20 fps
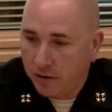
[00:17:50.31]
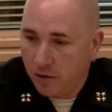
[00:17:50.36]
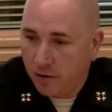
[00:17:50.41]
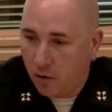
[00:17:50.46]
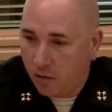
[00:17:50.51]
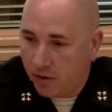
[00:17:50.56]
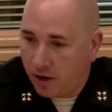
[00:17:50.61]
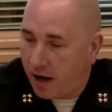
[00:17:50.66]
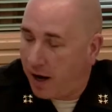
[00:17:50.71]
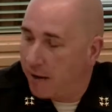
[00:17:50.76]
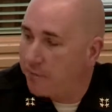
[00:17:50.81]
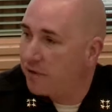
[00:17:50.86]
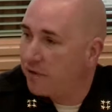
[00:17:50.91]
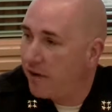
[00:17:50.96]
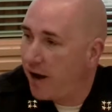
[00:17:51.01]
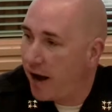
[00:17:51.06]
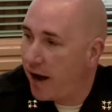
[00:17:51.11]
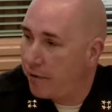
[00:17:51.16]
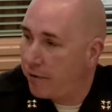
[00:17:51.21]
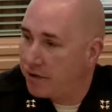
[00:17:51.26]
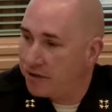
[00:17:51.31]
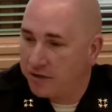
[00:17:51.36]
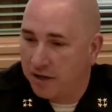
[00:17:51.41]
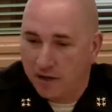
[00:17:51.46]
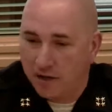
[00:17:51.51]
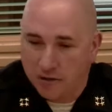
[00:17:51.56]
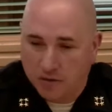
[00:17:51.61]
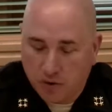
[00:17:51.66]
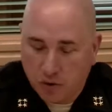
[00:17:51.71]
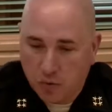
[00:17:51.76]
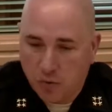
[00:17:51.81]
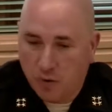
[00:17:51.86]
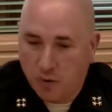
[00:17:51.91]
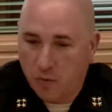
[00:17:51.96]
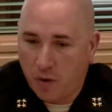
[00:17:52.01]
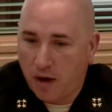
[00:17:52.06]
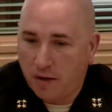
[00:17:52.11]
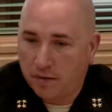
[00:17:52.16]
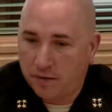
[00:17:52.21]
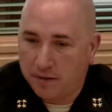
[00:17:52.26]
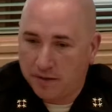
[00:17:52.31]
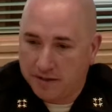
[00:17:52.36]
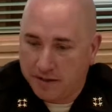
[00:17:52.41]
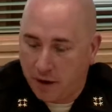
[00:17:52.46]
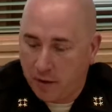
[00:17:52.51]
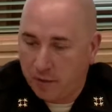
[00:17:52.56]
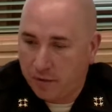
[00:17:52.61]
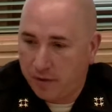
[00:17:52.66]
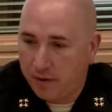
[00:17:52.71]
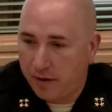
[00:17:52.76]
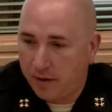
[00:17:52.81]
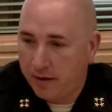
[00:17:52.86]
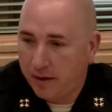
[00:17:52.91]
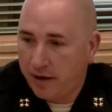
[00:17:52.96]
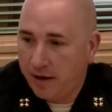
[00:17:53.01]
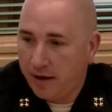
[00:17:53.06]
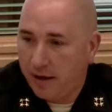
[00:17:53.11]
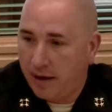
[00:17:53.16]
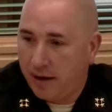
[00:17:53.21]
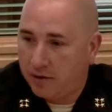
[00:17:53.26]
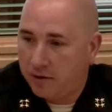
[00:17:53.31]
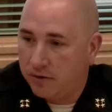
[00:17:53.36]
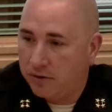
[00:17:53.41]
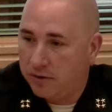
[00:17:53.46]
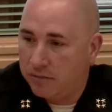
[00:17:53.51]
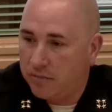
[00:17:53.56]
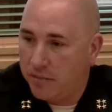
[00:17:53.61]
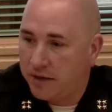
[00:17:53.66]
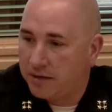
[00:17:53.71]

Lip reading: overcome the virus and is doing well and is healthy and could